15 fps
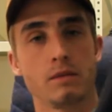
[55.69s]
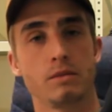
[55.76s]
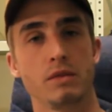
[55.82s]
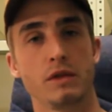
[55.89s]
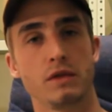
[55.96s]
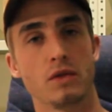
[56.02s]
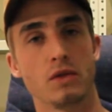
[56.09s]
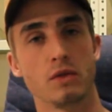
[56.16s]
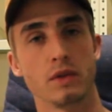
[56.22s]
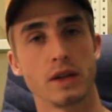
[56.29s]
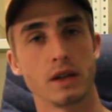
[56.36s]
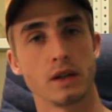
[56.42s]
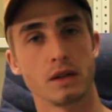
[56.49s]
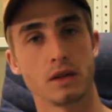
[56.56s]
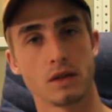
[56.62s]
Before
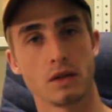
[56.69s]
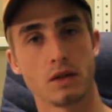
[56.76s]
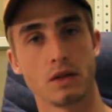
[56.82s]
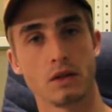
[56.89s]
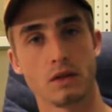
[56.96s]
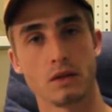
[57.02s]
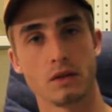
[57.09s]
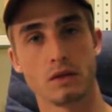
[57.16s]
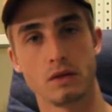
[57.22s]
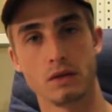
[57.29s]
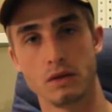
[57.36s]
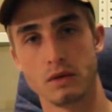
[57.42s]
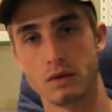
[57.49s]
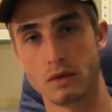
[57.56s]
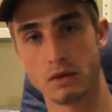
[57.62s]
we start
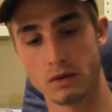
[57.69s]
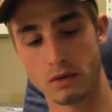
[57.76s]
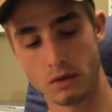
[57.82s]
to